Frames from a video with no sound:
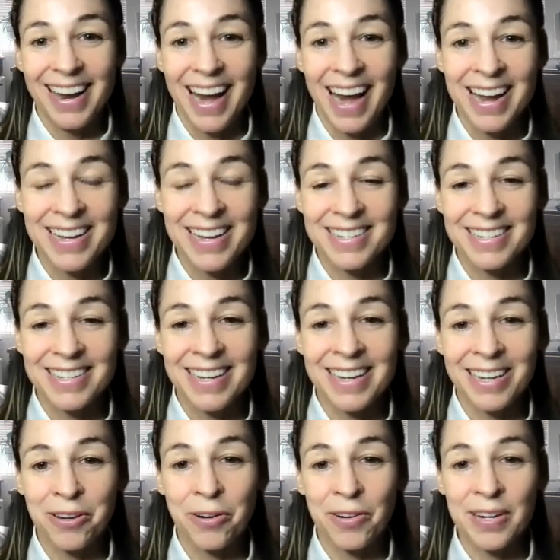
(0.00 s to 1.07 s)
And
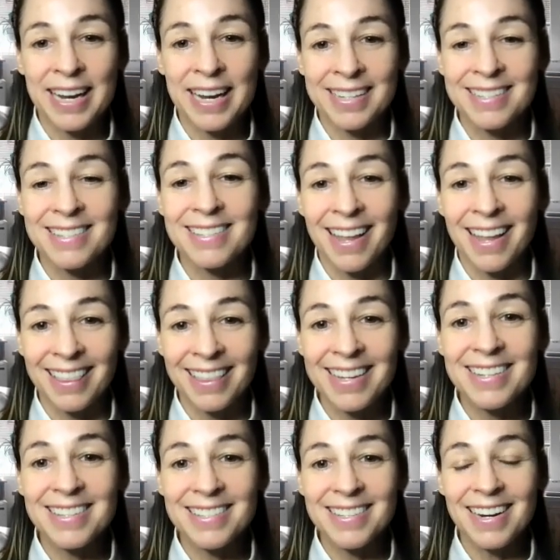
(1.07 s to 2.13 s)
it creates slightly
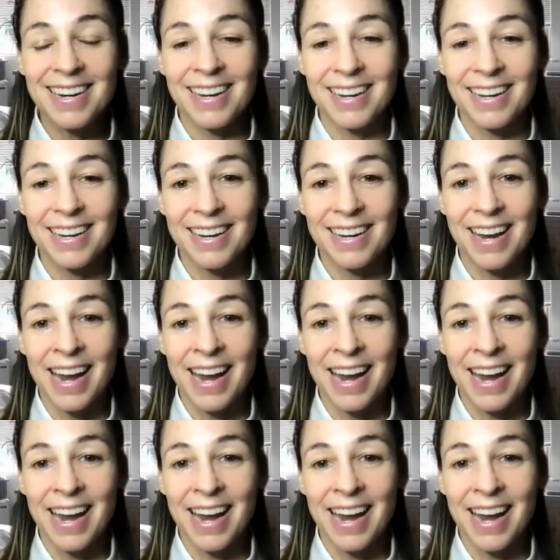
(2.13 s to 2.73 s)
acidic,